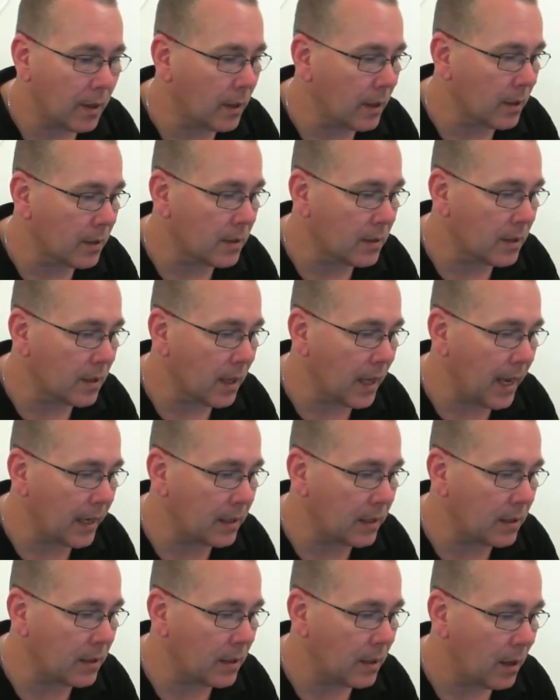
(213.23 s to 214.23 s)

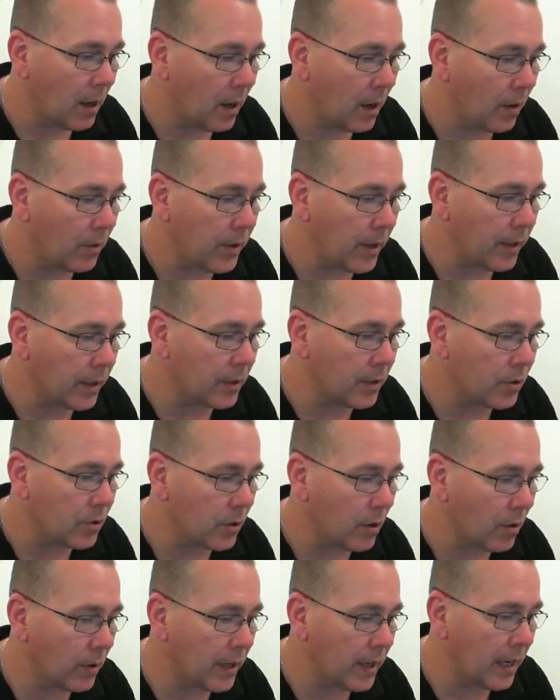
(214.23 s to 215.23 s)
Select, hold down the
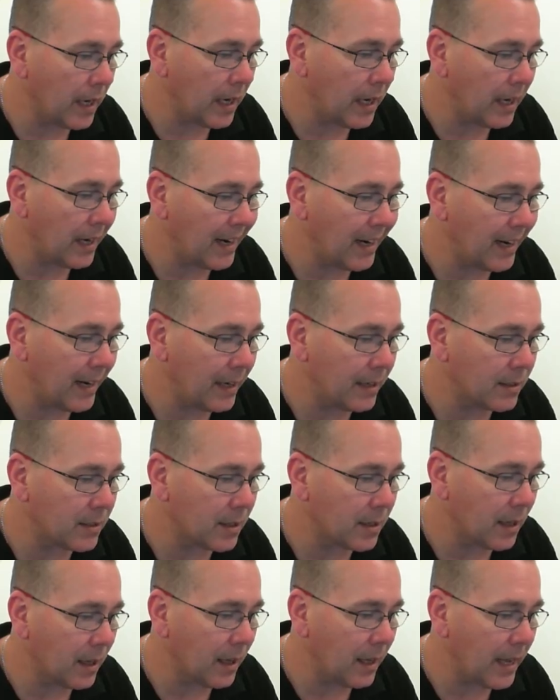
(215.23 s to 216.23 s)
control key, and
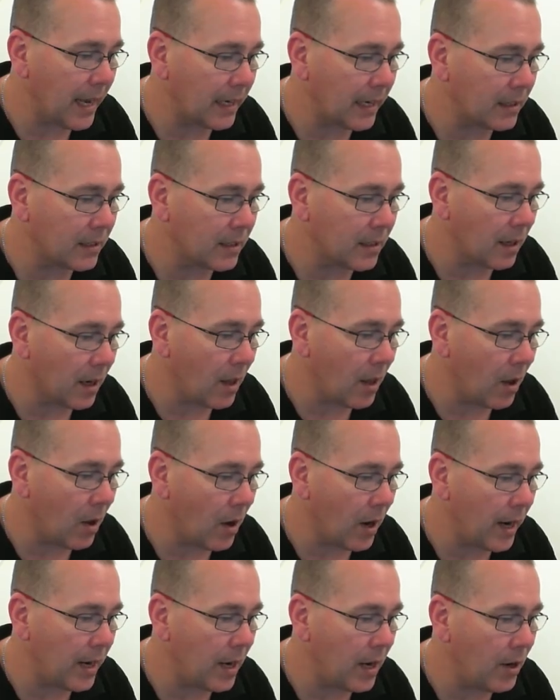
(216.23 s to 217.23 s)
select the
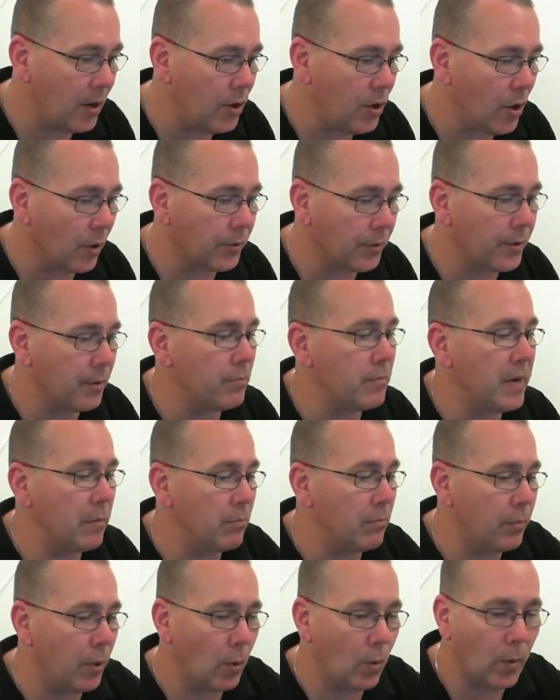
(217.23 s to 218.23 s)
line, not the
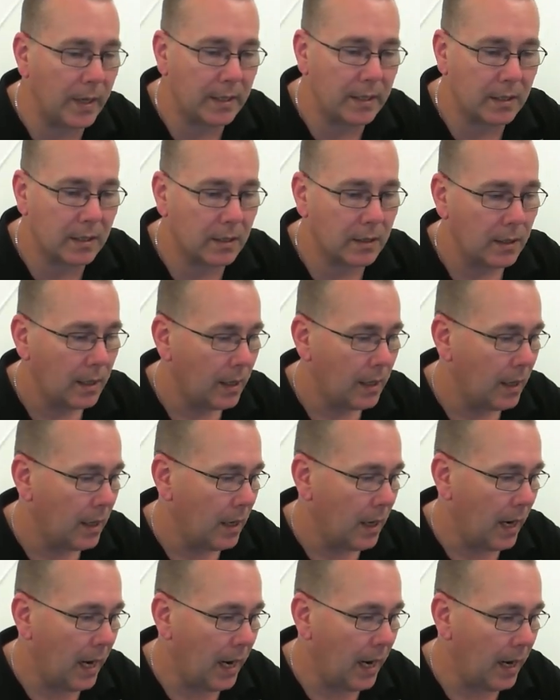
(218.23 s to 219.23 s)
midpoint
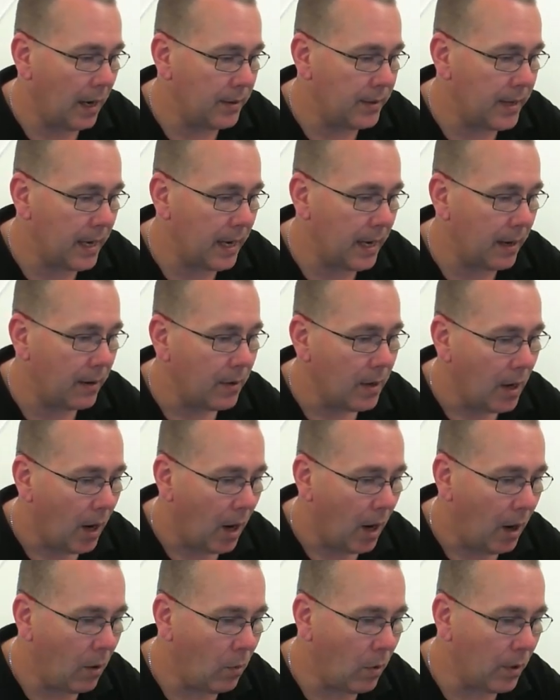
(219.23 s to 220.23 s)
there.
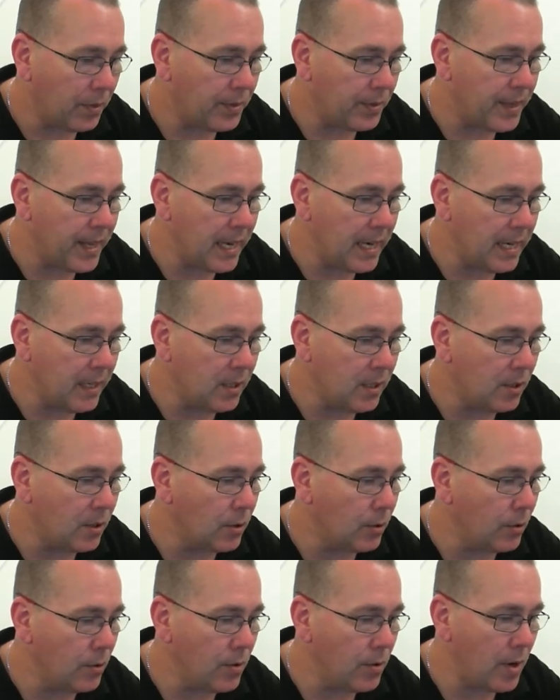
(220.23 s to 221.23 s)
I want these
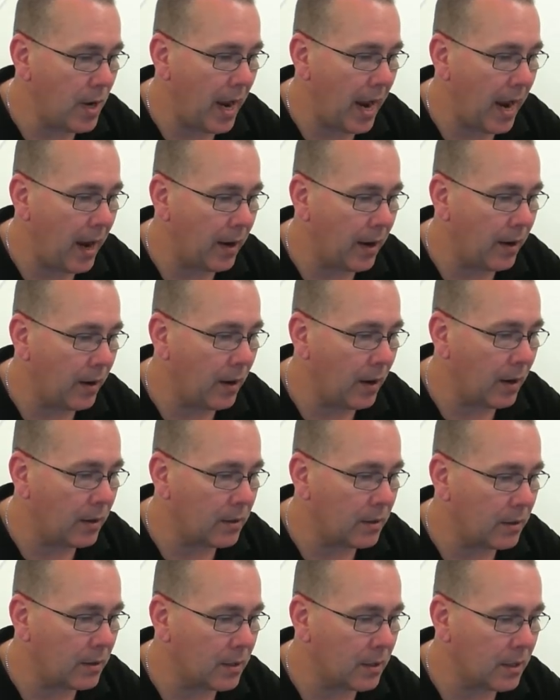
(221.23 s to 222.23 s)
two outer
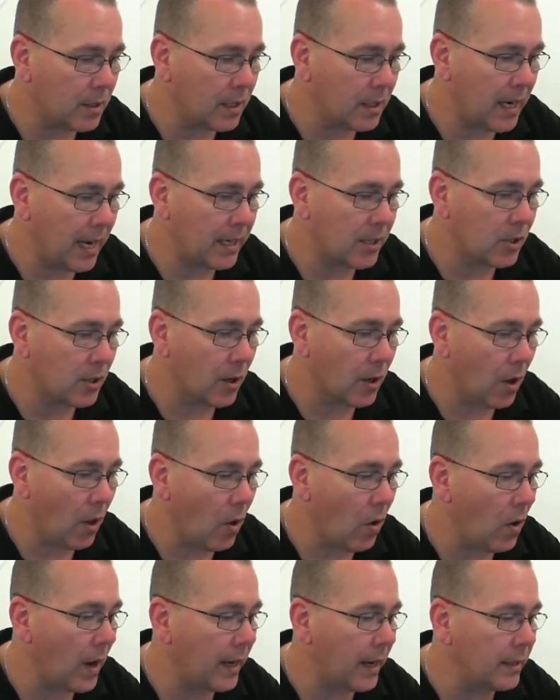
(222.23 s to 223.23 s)
sketched
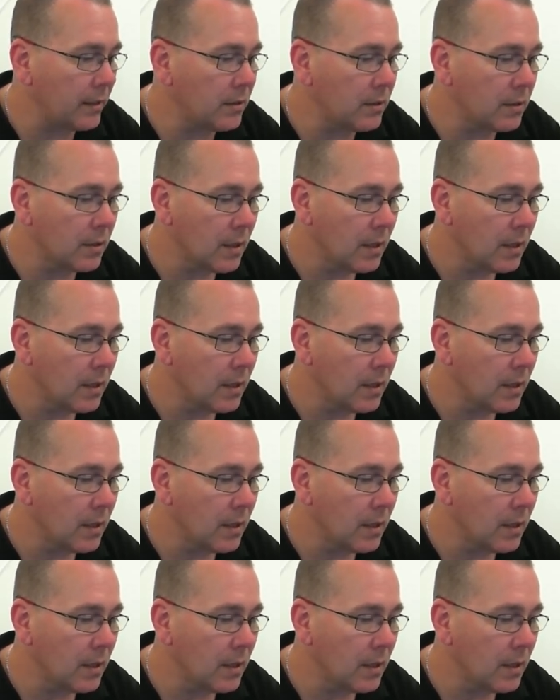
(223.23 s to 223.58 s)
lines